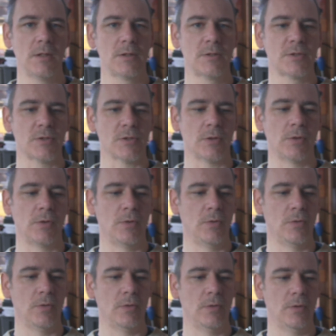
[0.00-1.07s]

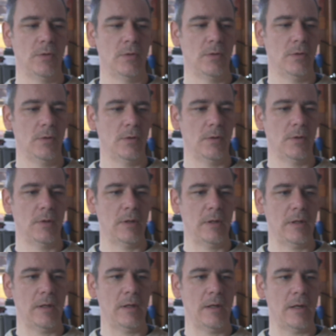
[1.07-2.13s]
So
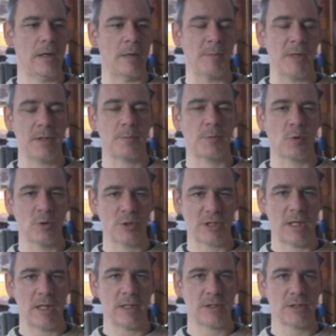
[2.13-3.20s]
I'm in the
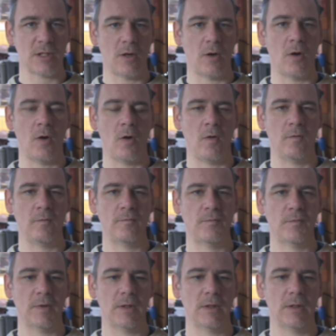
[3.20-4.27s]
process of
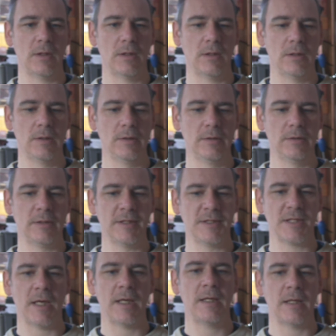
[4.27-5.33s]

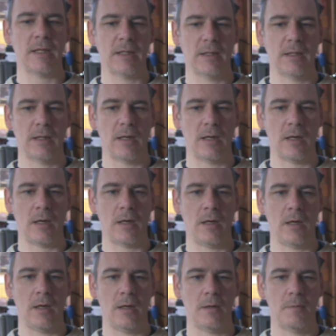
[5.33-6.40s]
designing
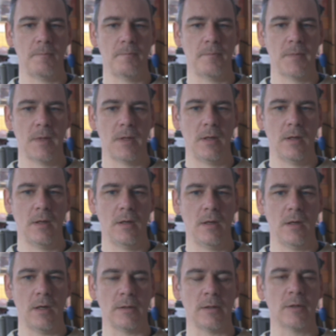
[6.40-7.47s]
an
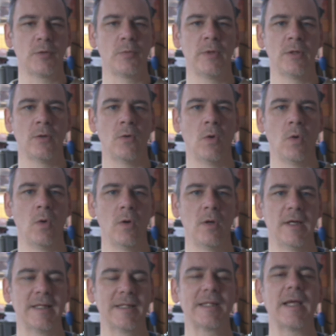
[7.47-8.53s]
Arduino
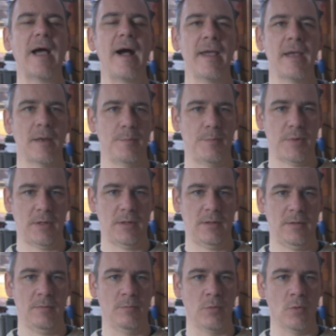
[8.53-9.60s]
type
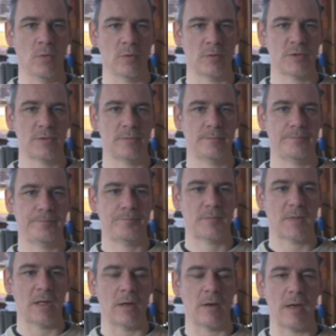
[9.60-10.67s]
board.
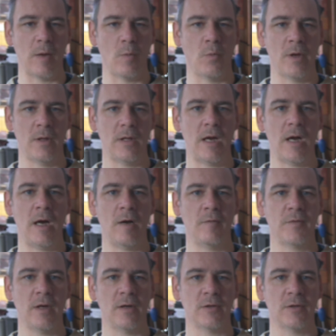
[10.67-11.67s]
It will have the